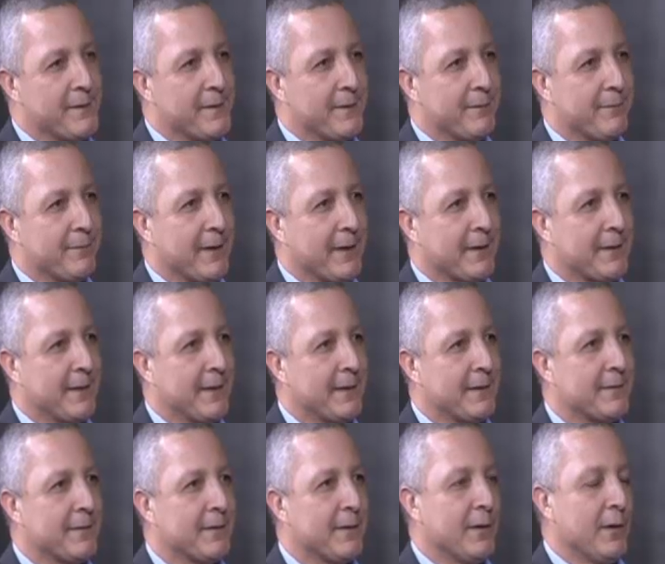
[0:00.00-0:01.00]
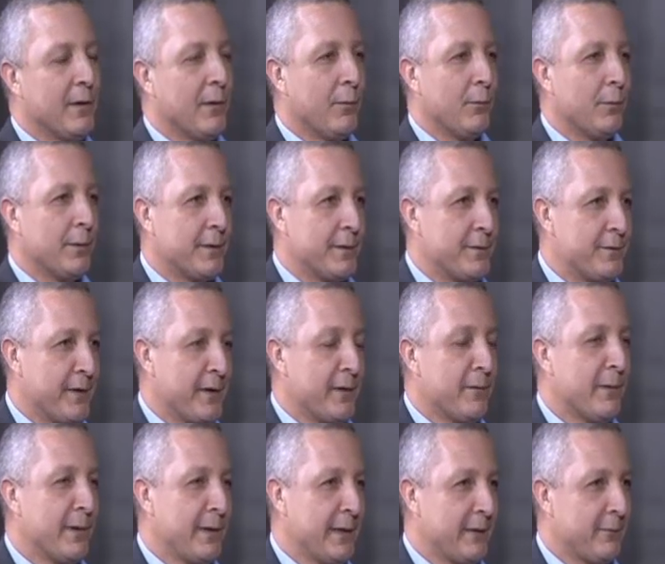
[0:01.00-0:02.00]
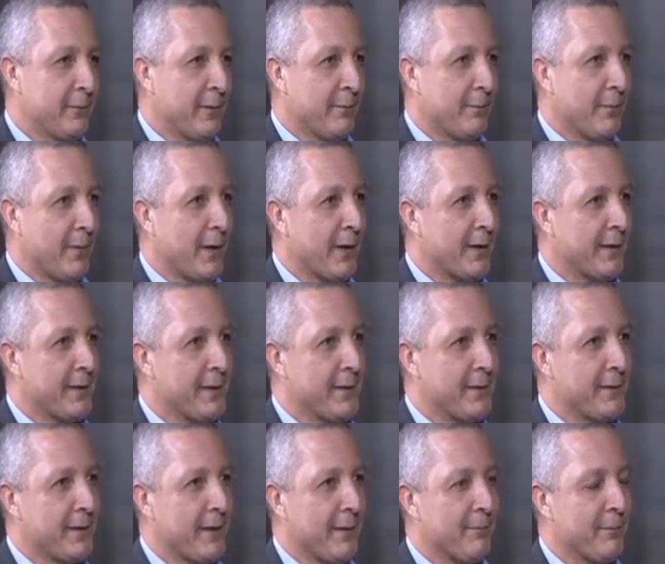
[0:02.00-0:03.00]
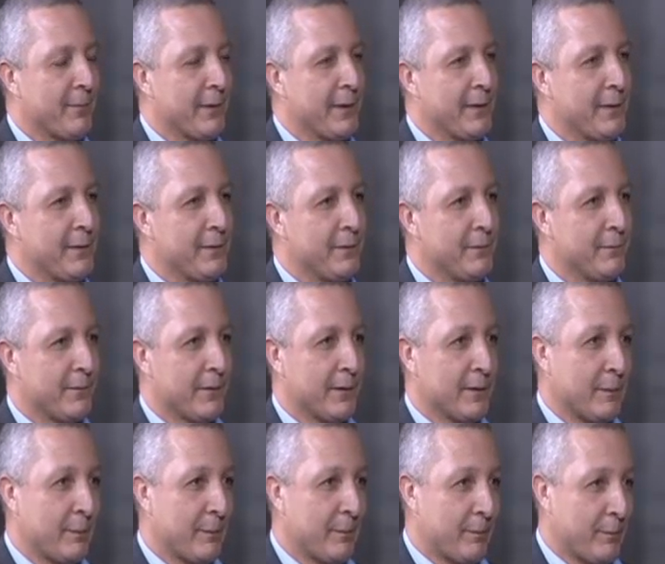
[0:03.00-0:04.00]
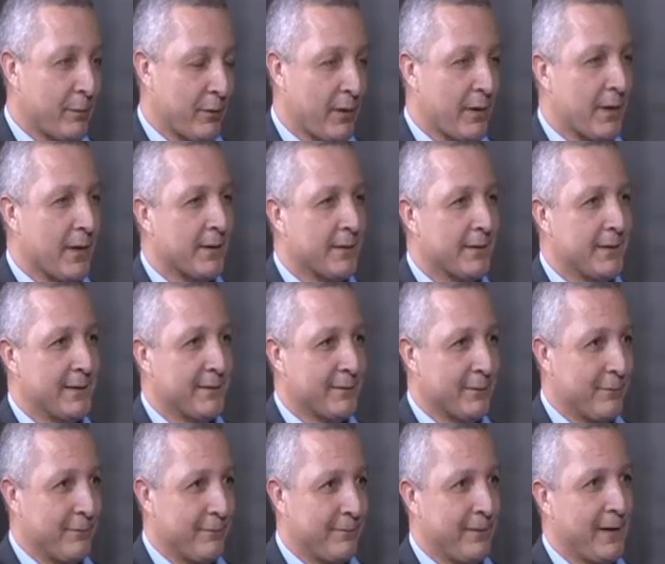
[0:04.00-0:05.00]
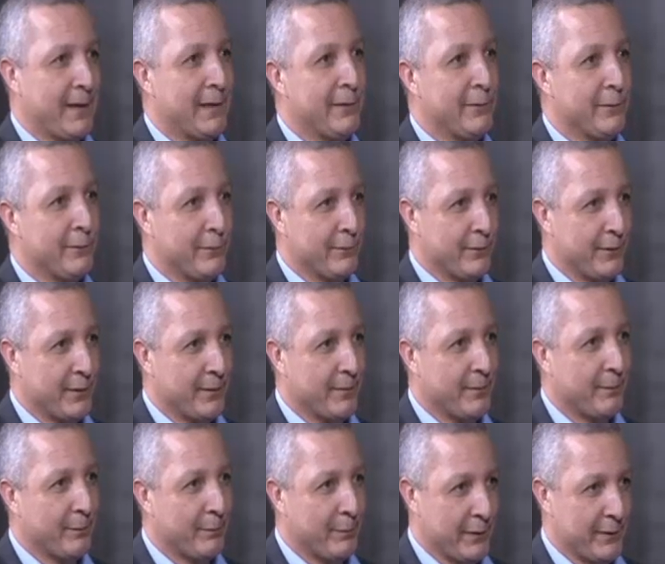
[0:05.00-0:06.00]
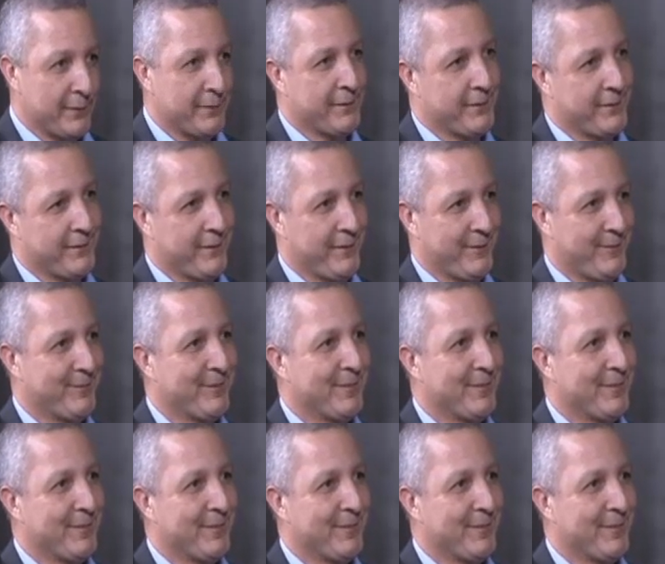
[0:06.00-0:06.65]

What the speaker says: the fact that with a genuine network marketing company, you've got a product that's of value to the purchaser